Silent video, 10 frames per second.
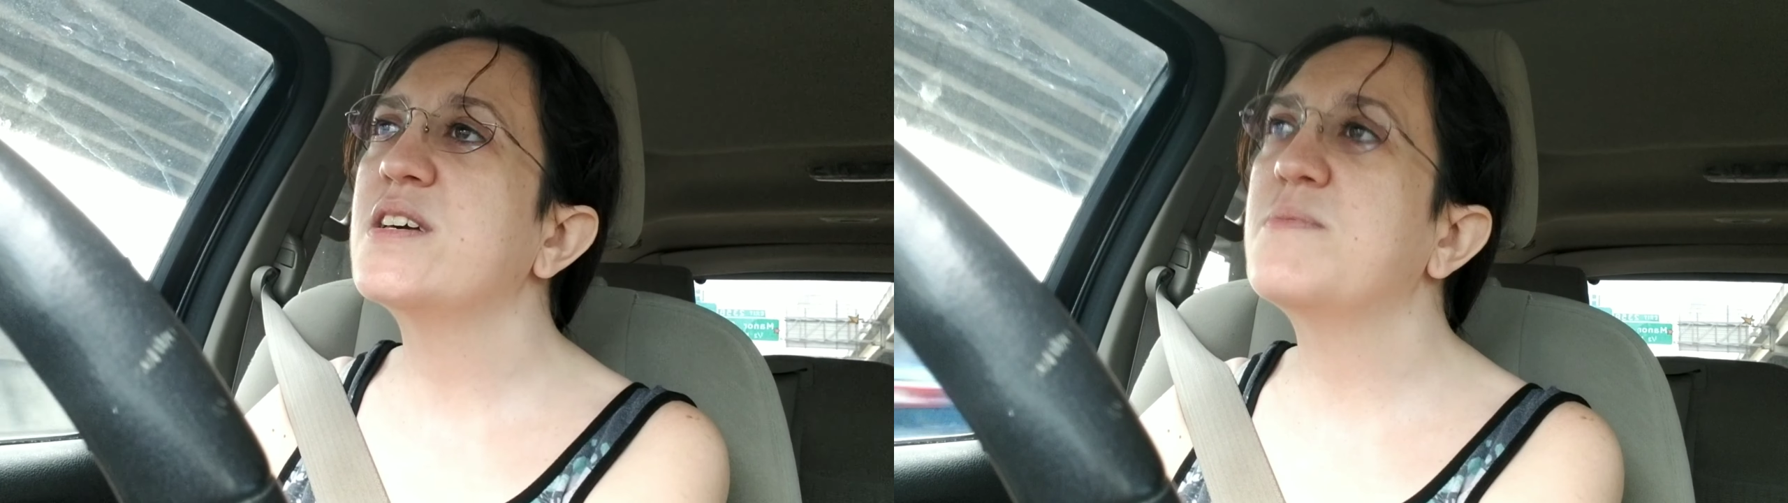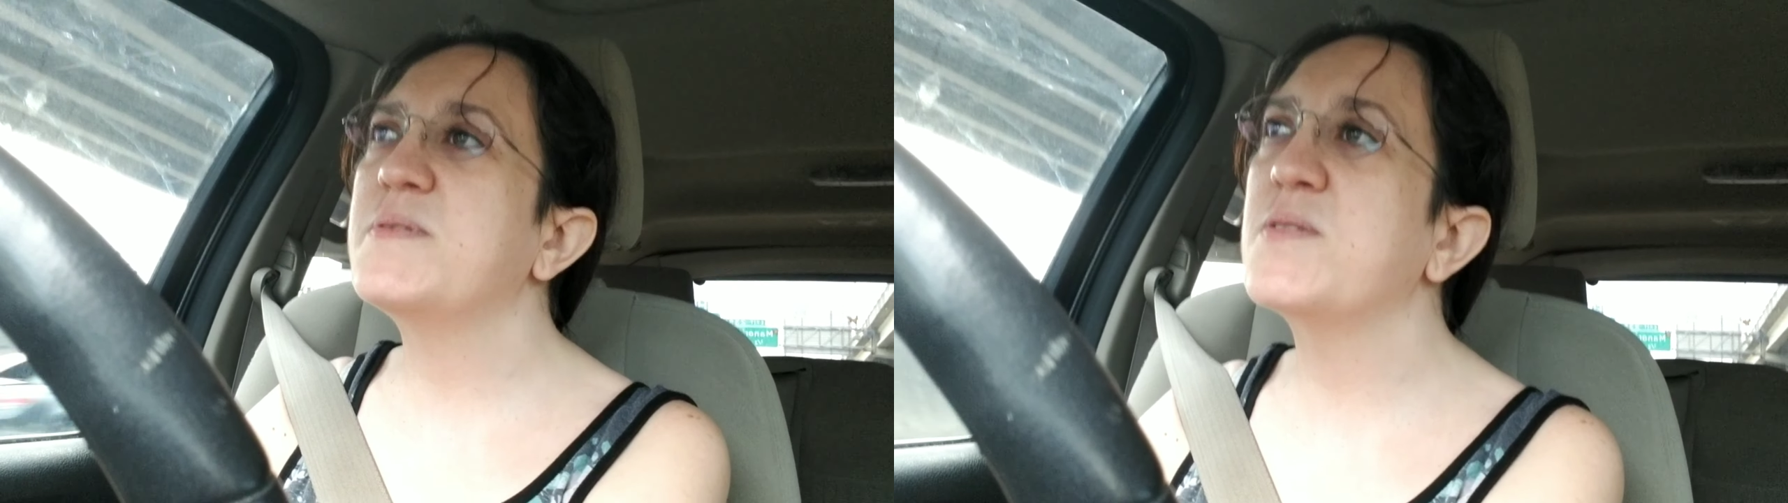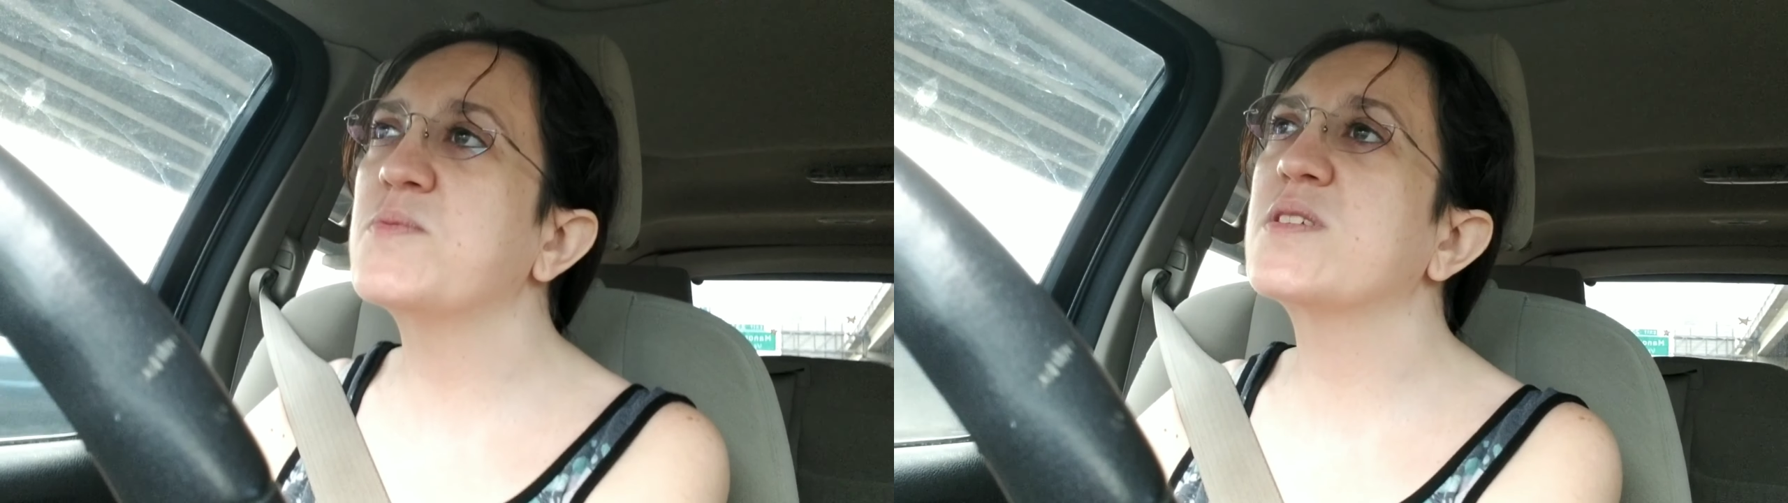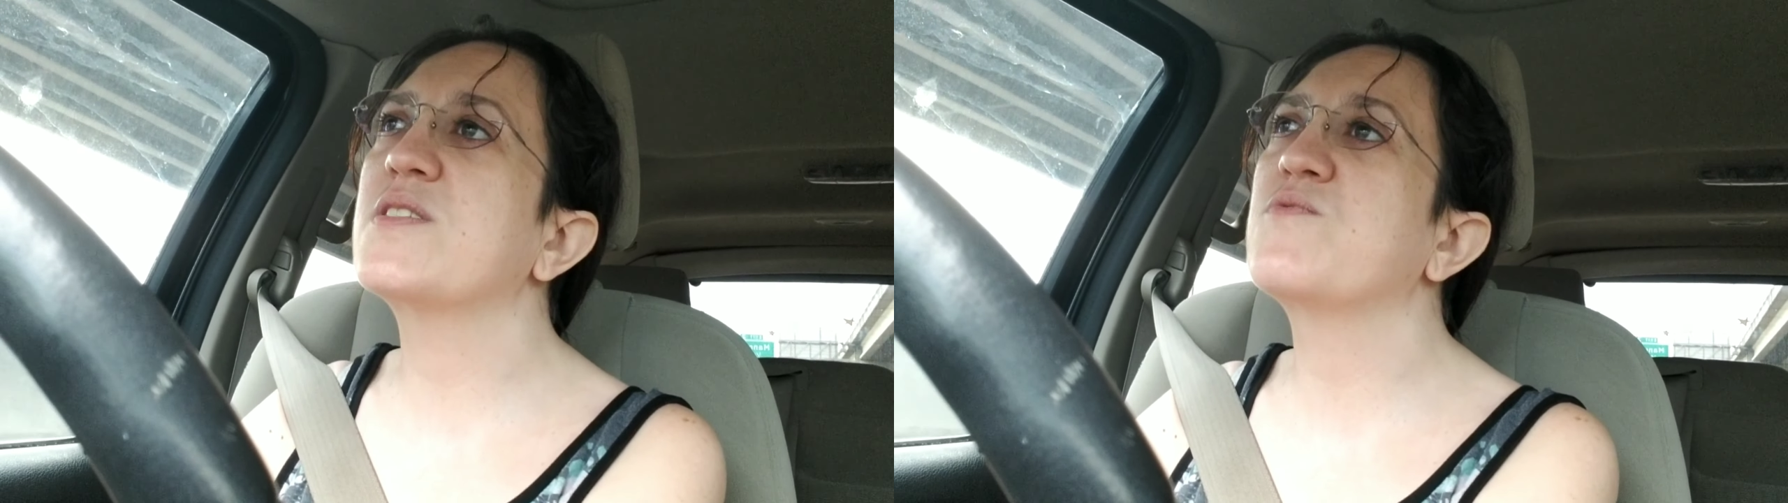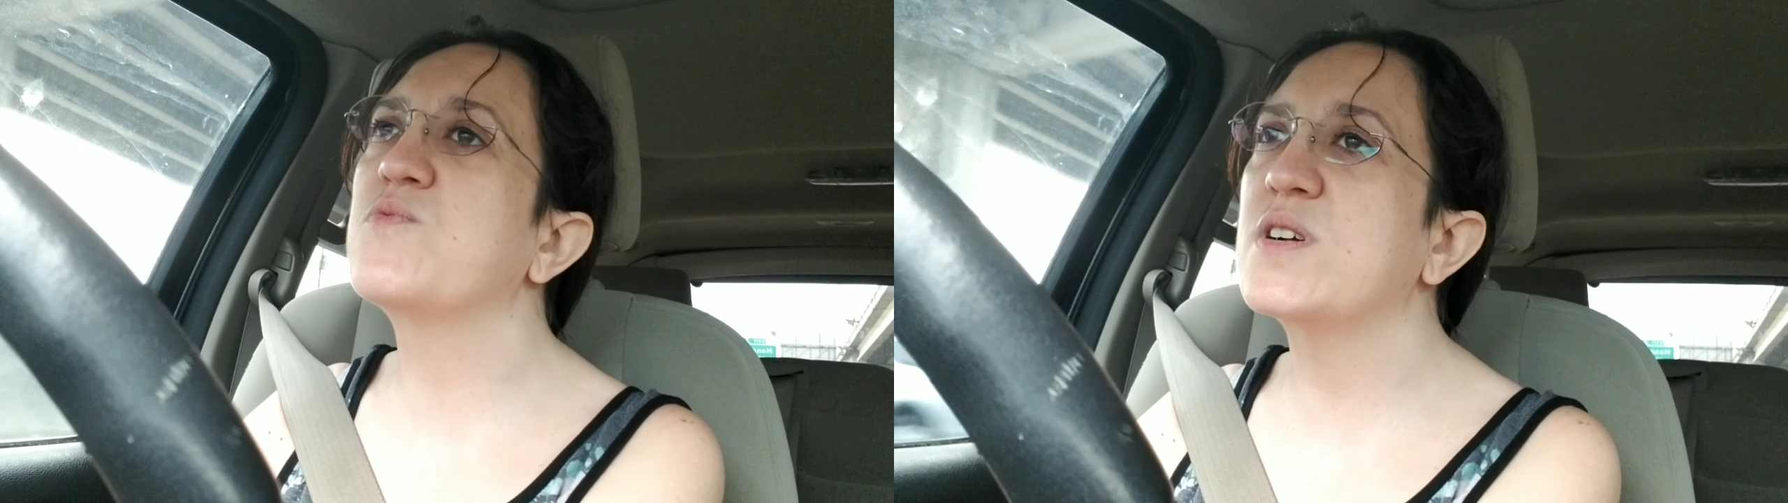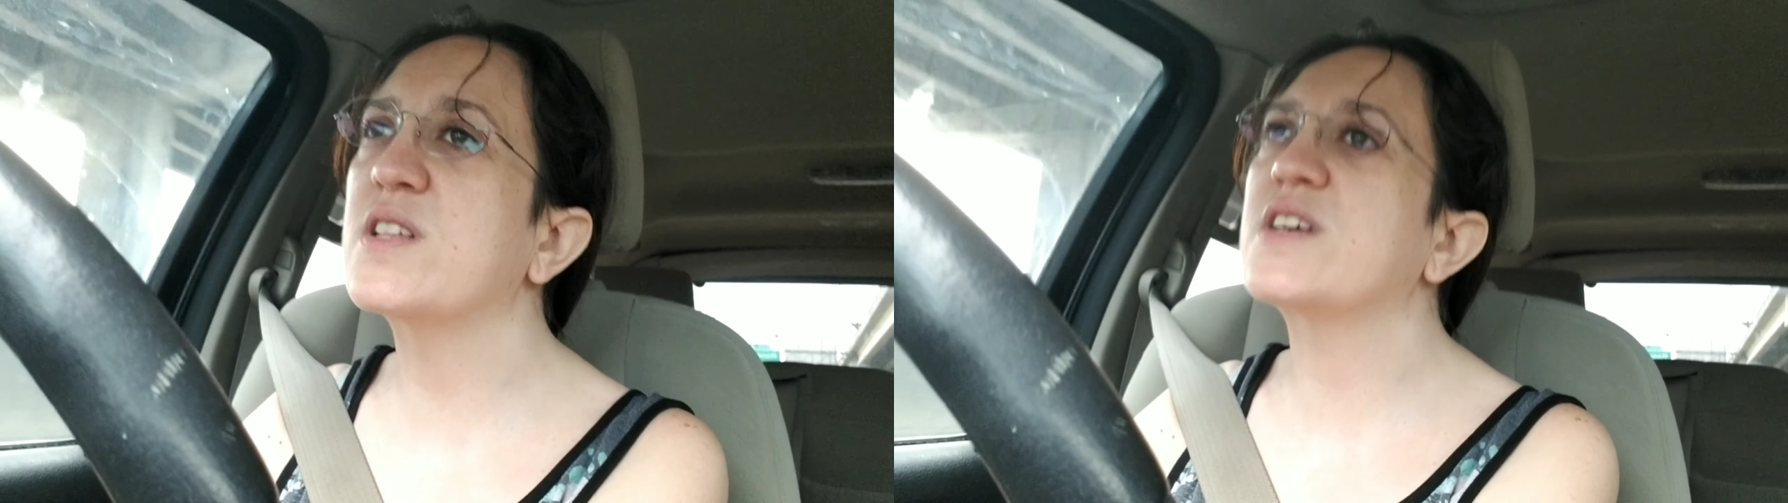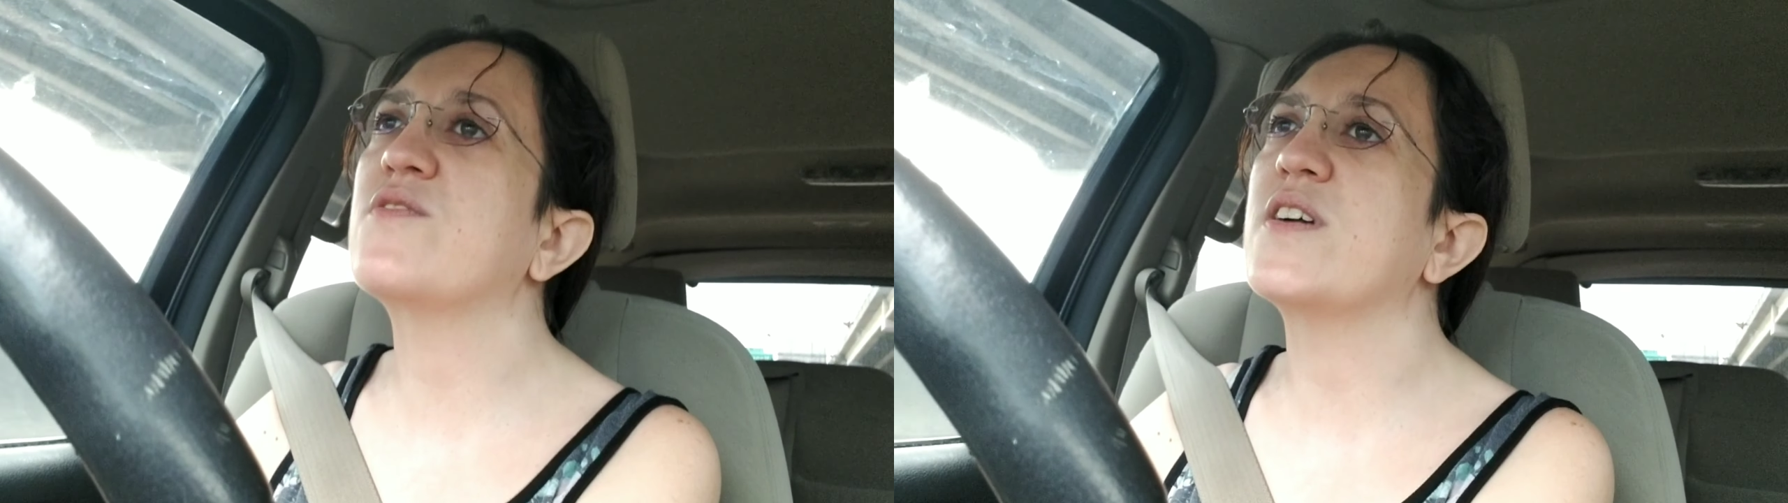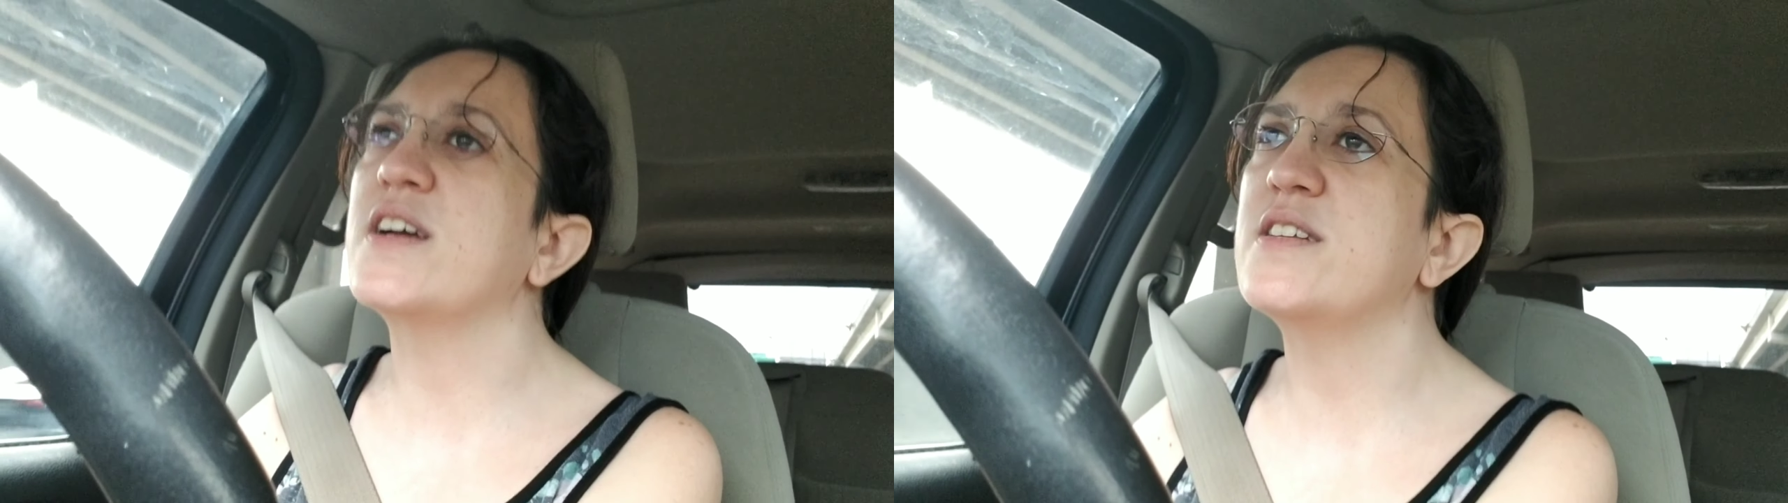It's been a really, really
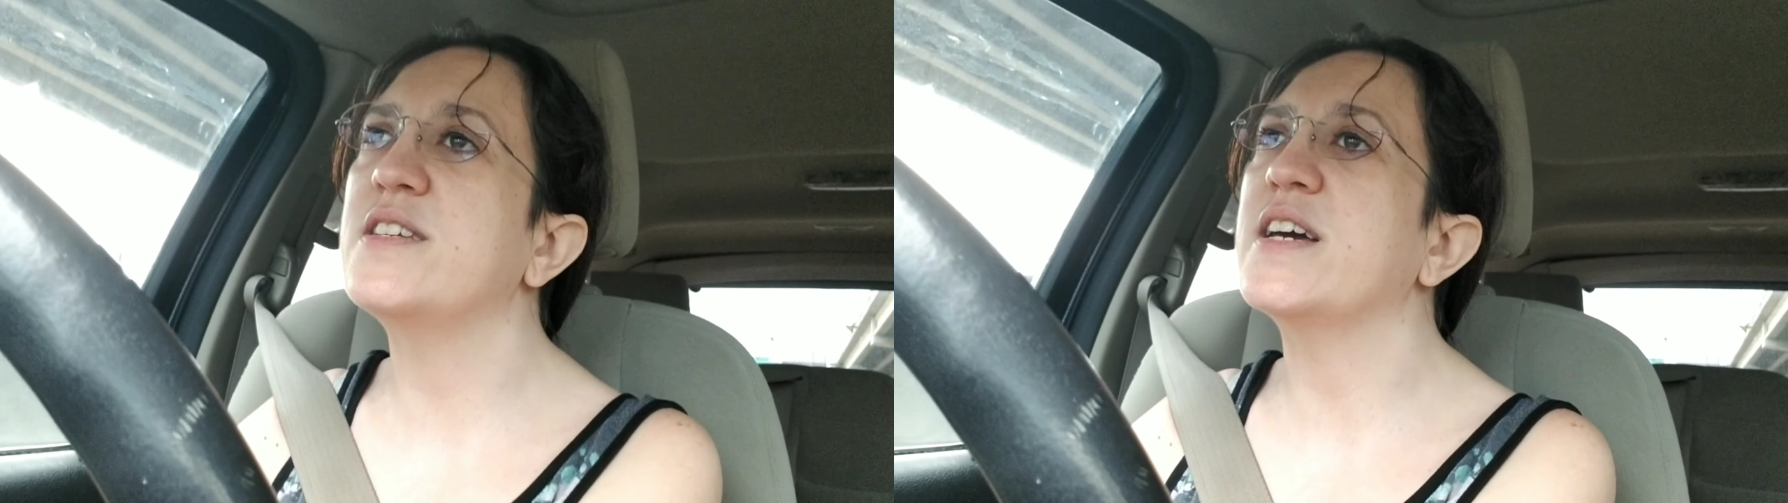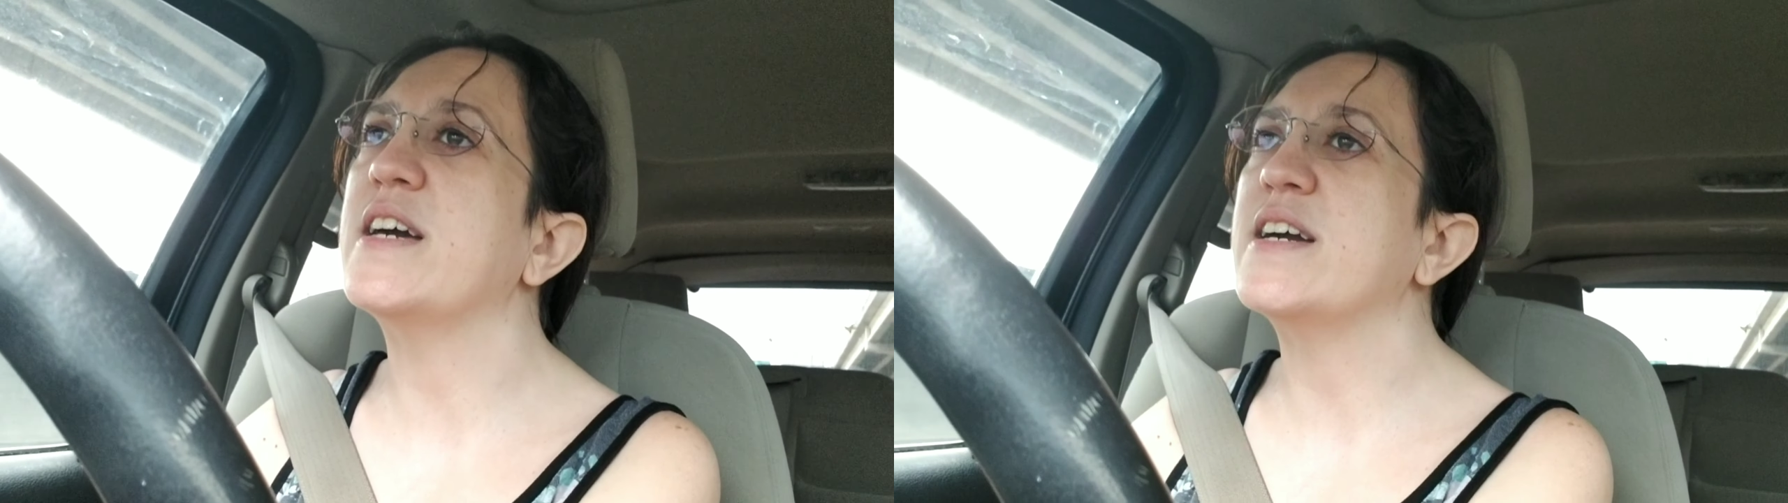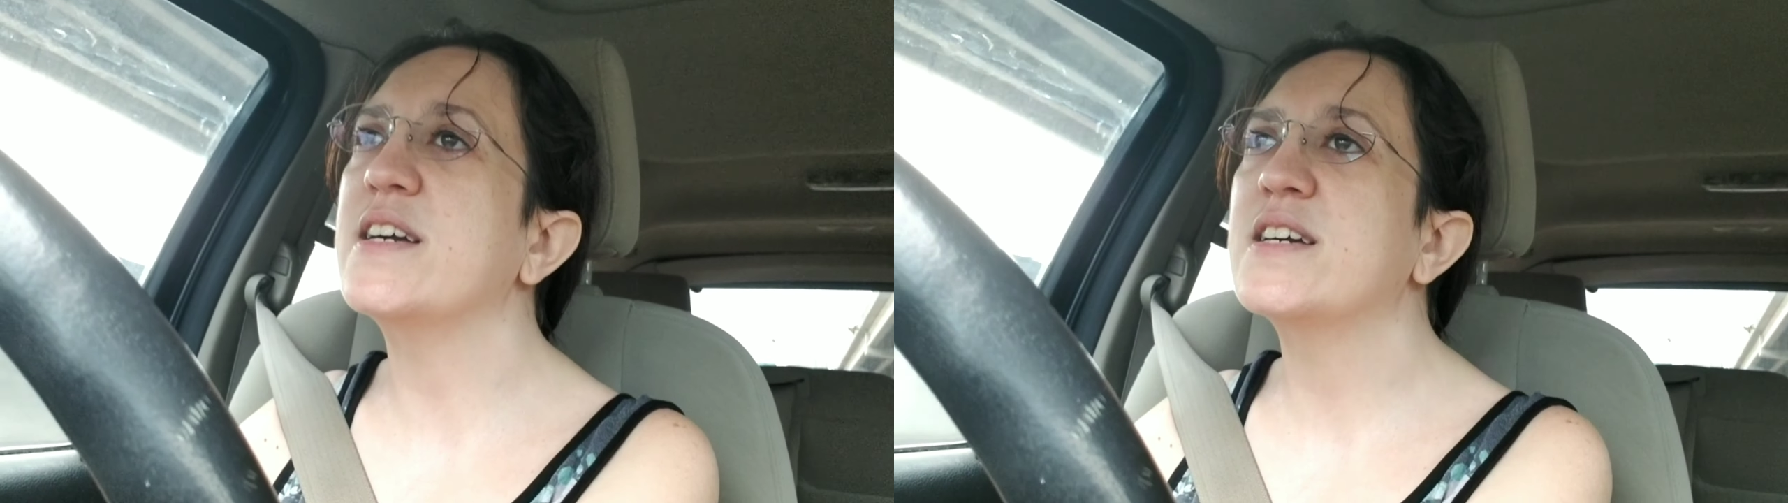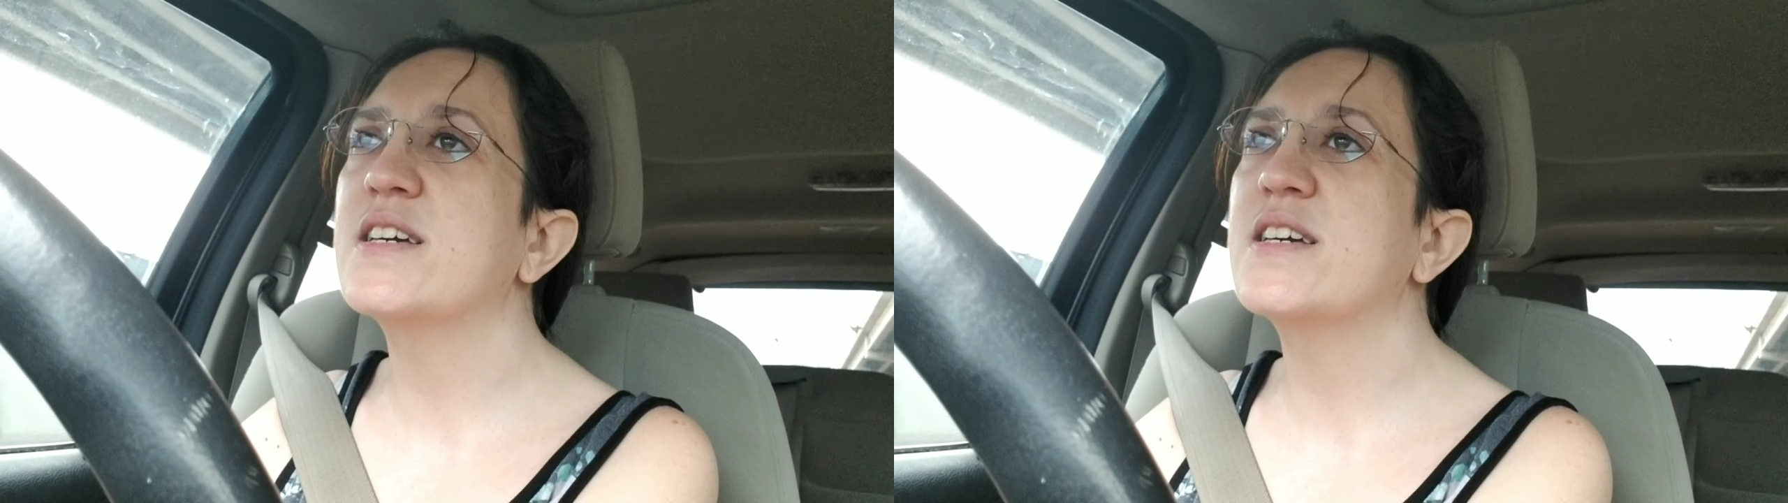great day.